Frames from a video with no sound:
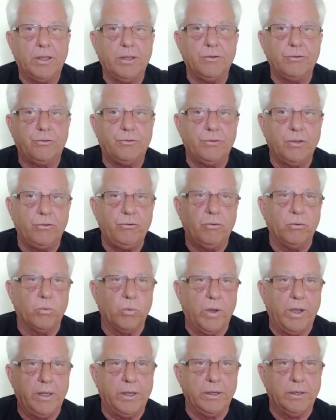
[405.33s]
is
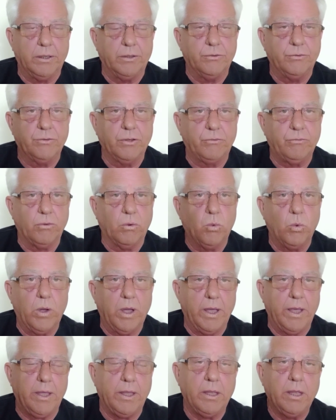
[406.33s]
situated in such a
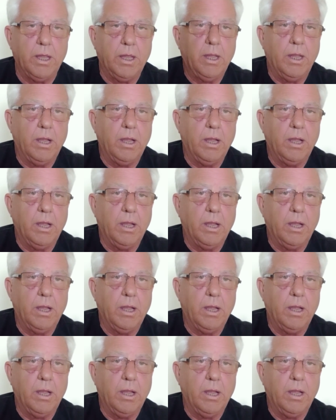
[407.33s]
way